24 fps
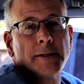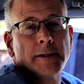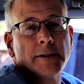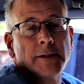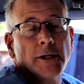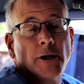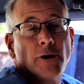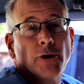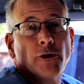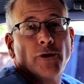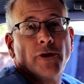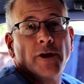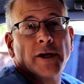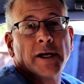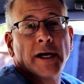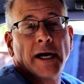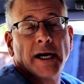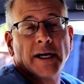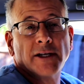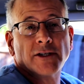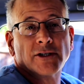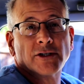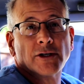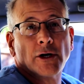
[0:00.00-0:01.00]
Another thing I
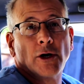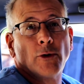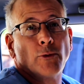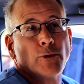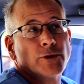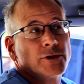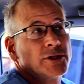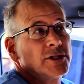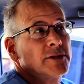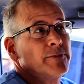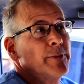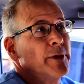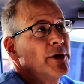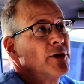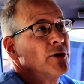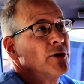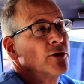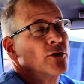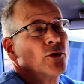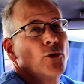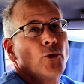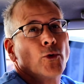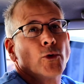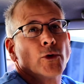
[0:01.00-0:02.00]
installed was this
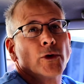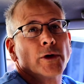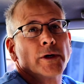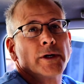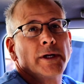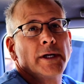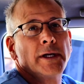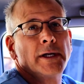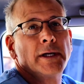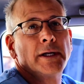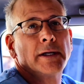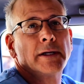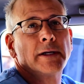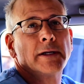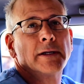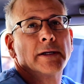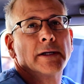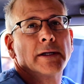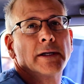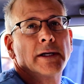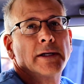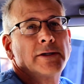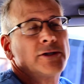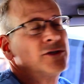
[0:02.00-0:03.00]
paracord.
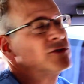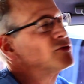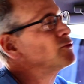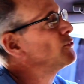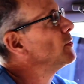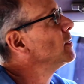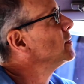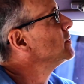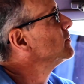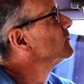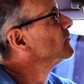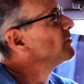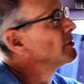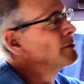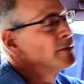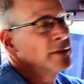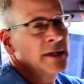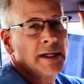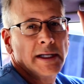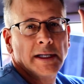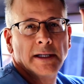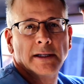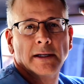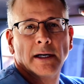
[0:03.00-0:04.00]
It just runs from
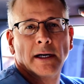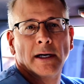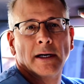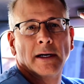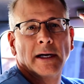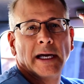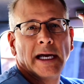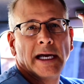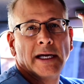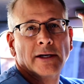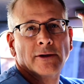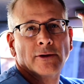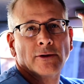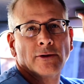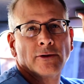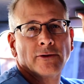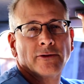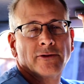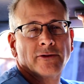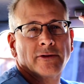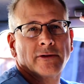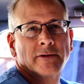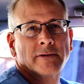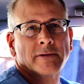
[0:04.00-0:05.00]
the
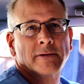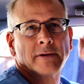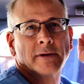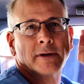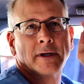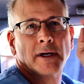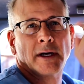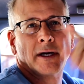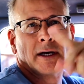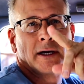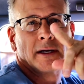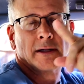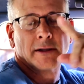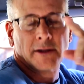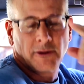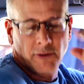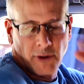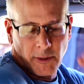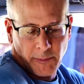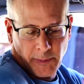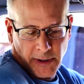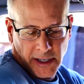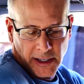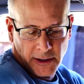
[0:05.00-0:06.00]
handles, the
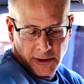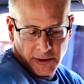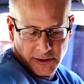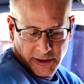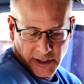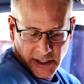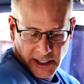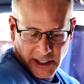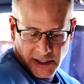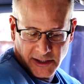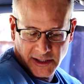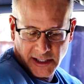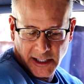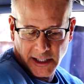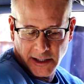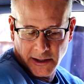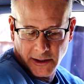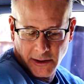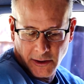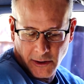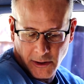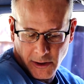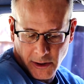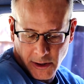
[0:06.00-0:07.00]
grip handles on each side of the
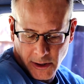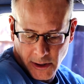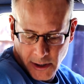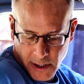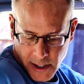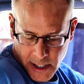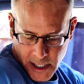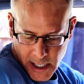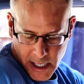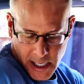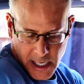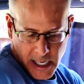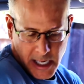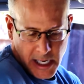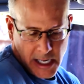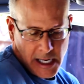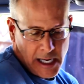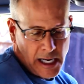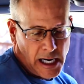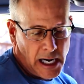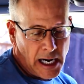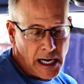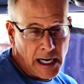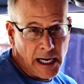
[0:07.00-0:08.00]
car,
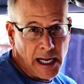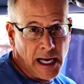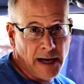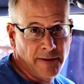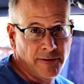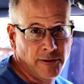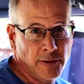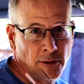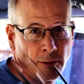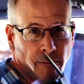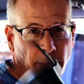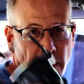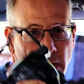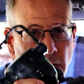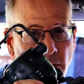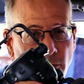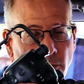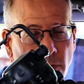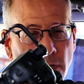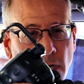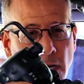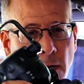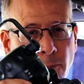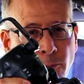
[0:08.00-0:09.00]
and I have a little
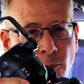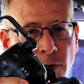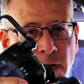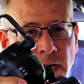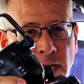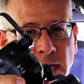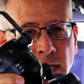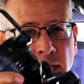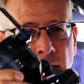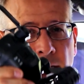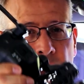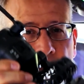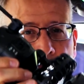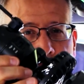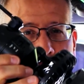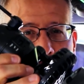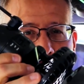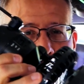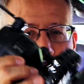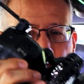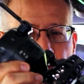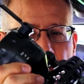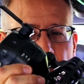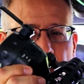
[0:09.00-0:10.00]
battery operated
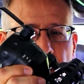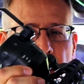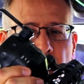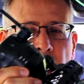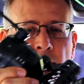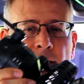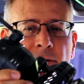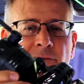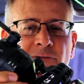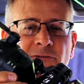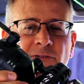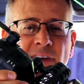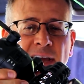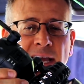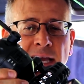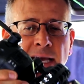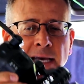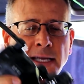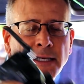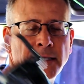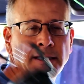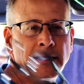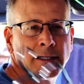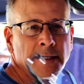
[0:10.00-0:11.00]

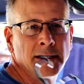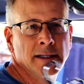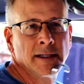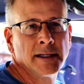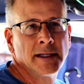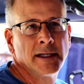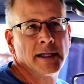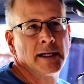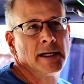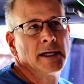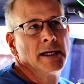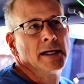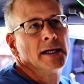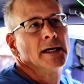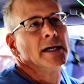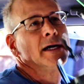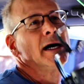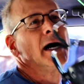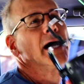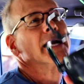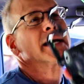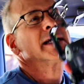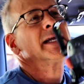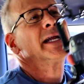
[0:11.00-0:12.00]
fan.
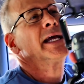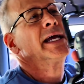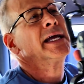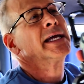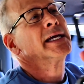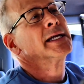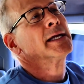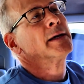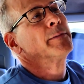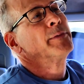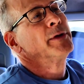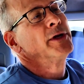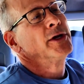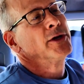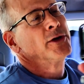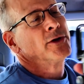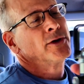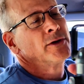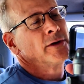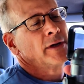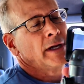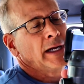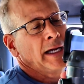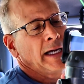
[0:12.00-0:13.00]
I can hang it up
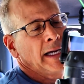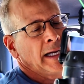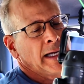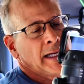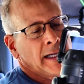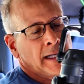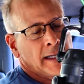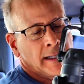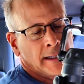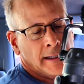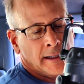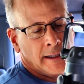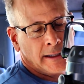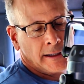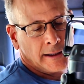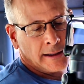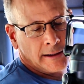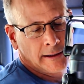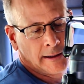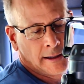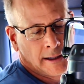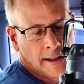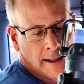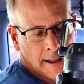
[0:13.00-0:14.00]
here, and
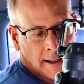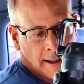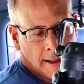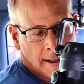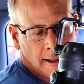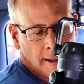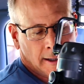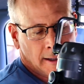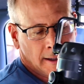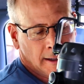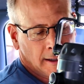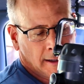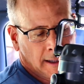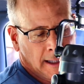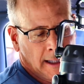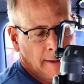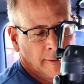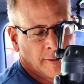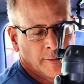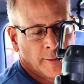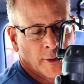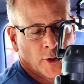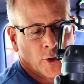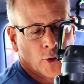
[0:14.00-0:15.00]
it
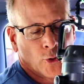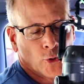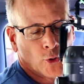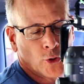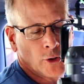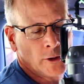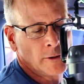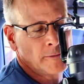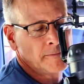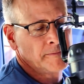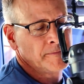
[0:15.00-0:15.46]
keeps me cool